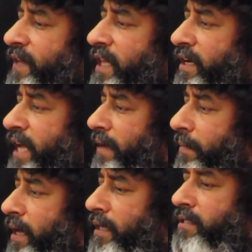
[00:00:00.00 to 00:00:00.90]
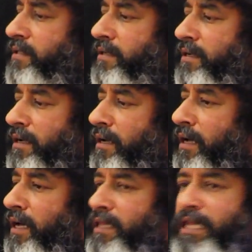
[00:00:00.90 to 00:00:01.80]
within 10 minutes,
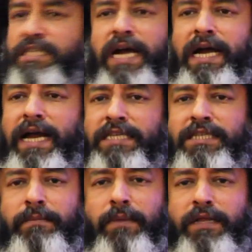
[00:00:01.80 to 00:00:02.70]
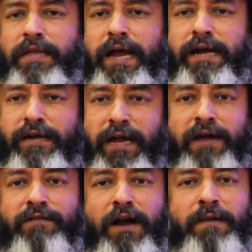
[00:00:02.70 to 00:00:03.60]
the child assembled the
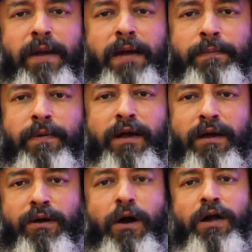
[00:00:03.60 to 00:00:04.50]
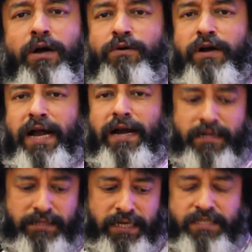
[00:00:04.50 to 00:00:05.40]
entire world map, called out to Dad
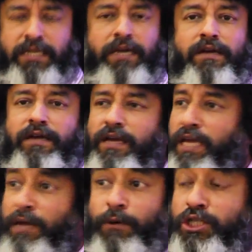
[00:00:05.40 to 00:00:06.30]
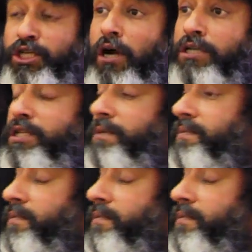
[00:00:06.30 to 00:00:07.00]
and said, "See," he was shocked.